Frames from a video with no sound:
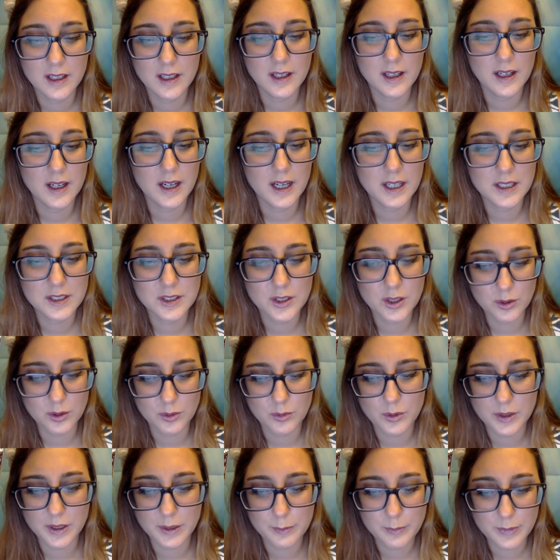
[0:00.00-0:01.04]
I don't
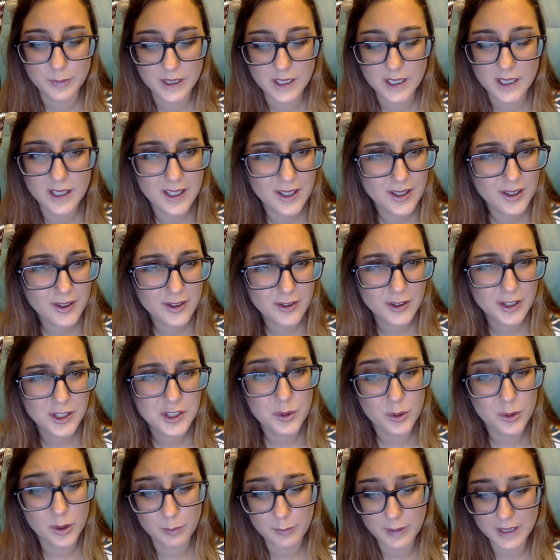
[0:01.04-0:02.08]
want to be there, or I don't
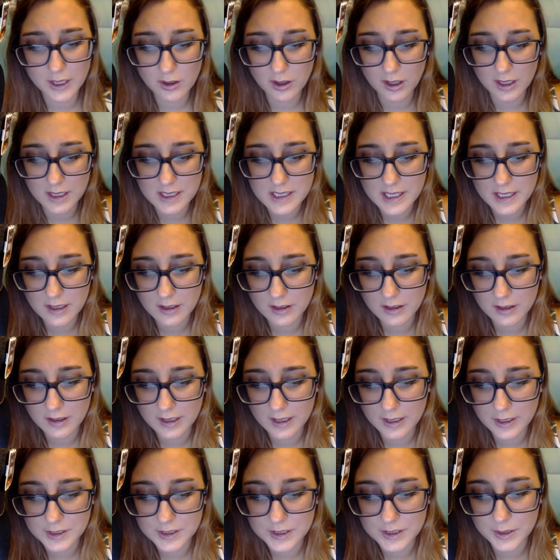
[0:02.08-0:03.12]
want my content on
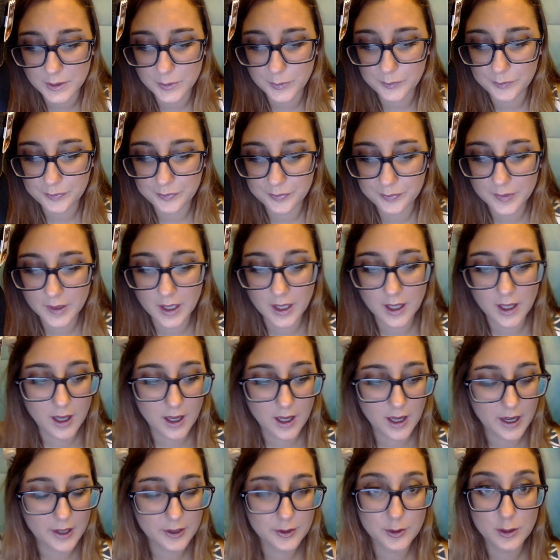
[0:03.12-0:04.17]
there. So
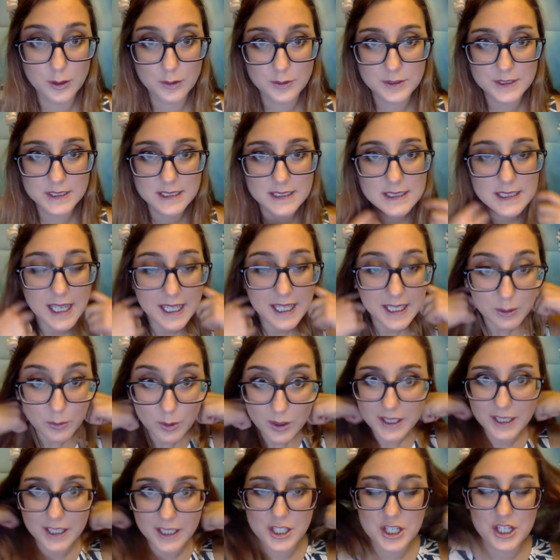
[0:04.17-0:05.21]
I don't know if anyone
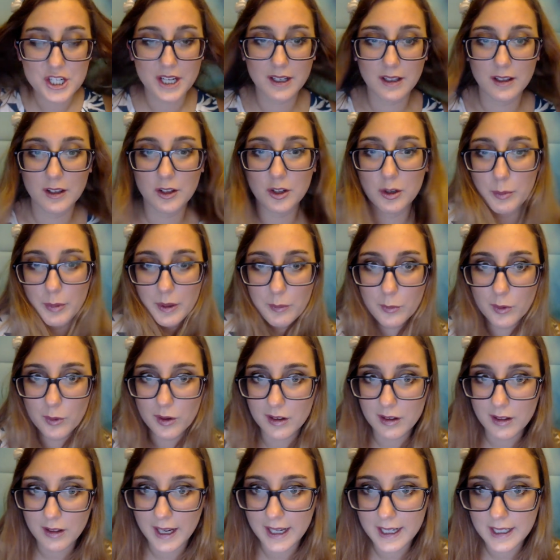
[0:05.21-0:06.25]
can shed a little bit more
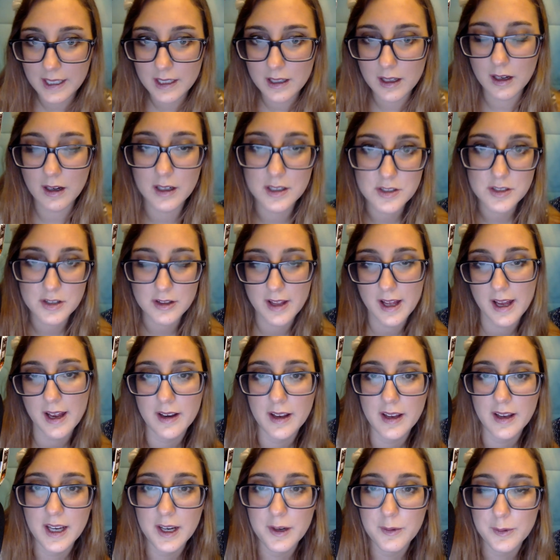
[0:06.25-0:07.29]
light onto that.
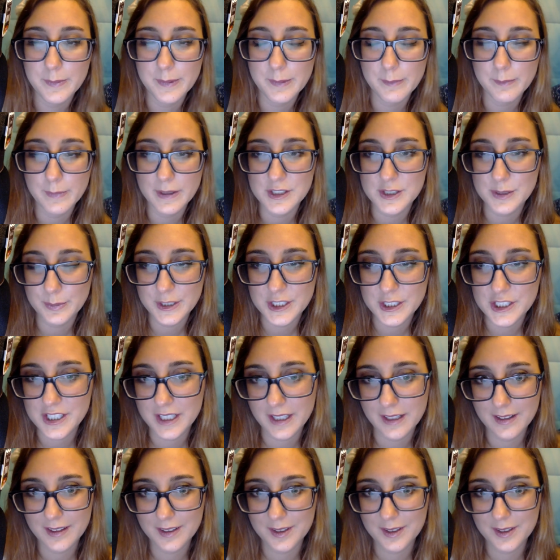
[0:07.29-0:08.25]
It would be much appreciated.